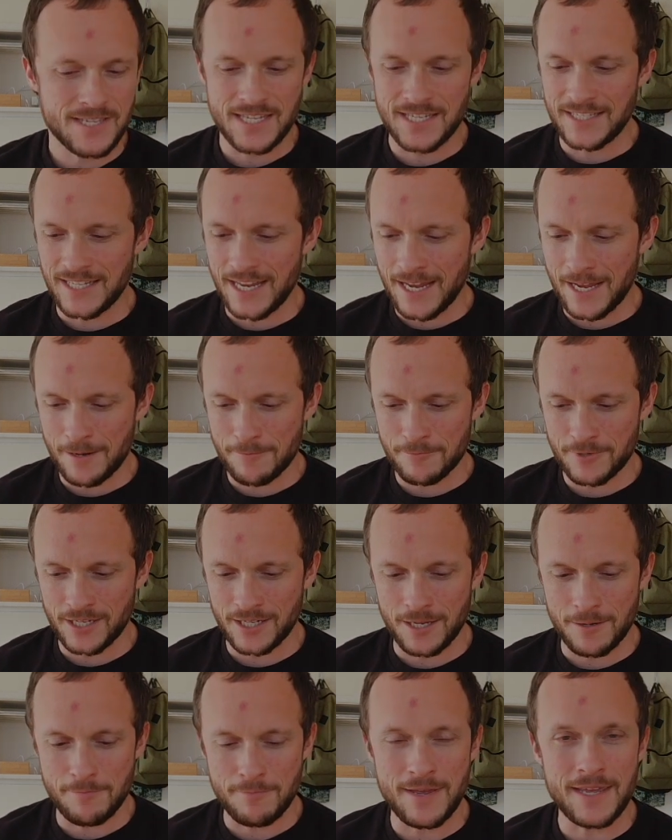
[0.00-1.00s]
Today I'm
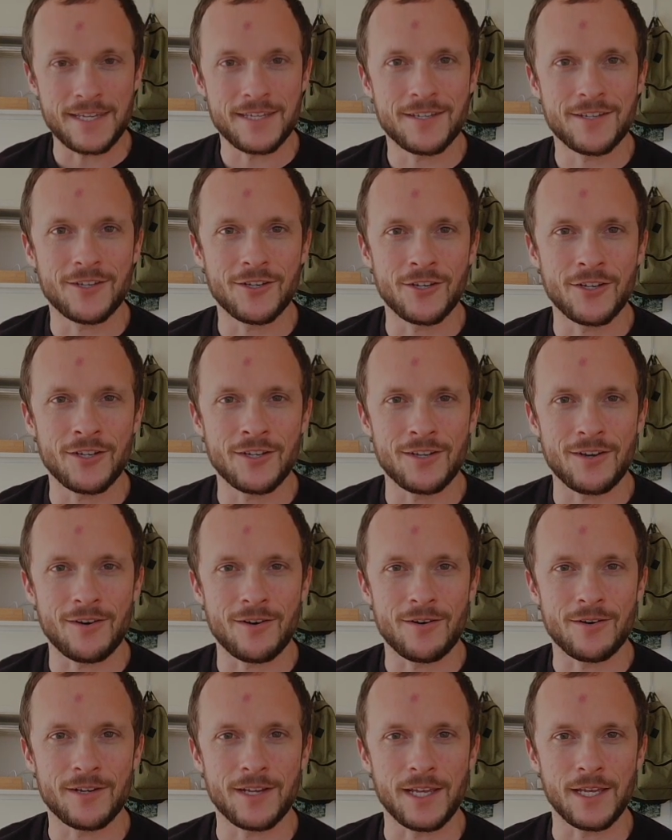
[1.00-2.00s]
gonna make good
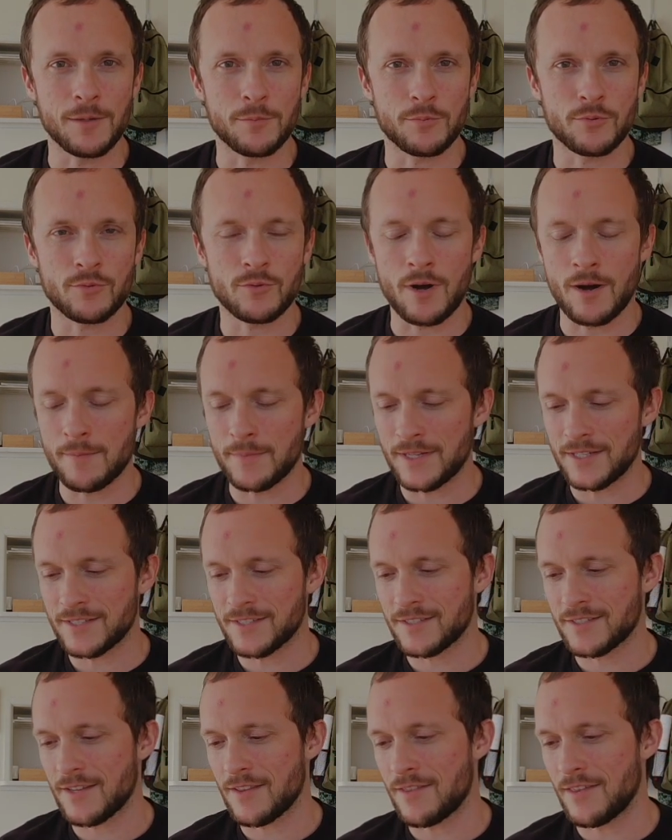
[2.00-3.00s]
on a
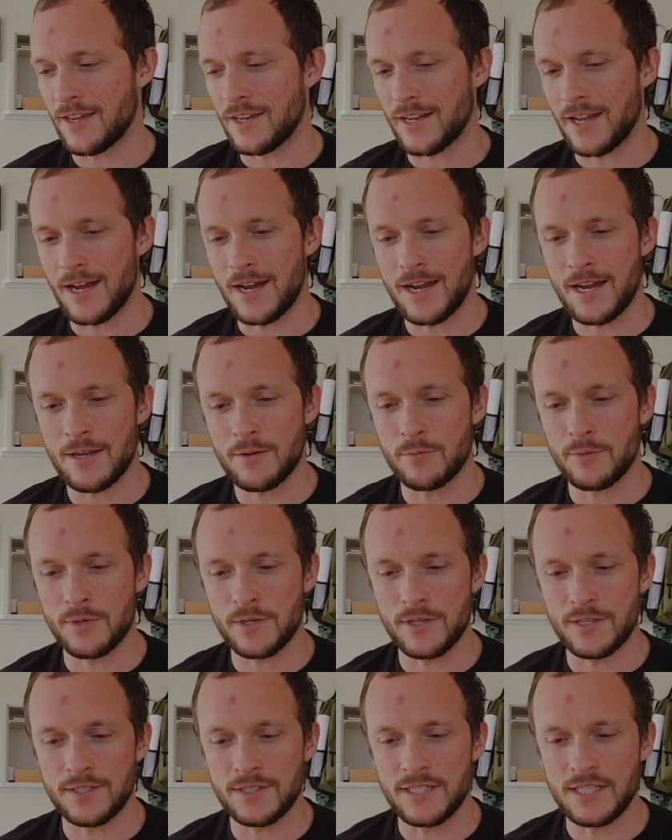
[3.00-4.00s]
promise that I
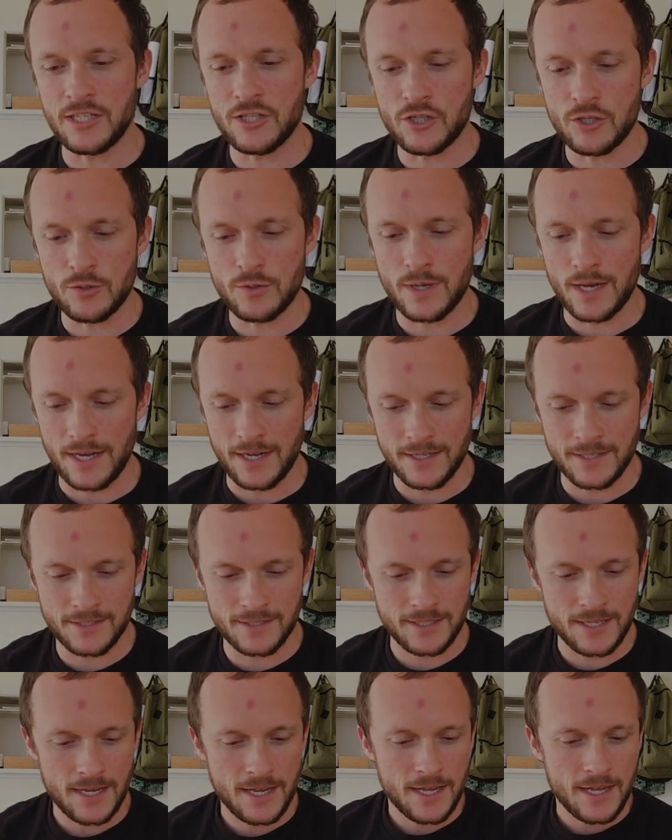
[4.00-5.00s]
would teach you
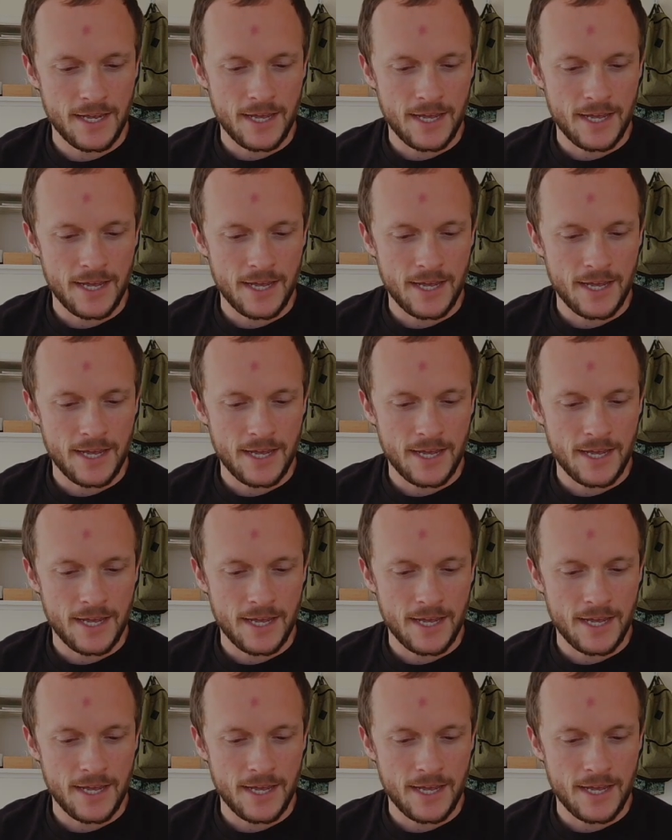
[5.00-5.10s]
guys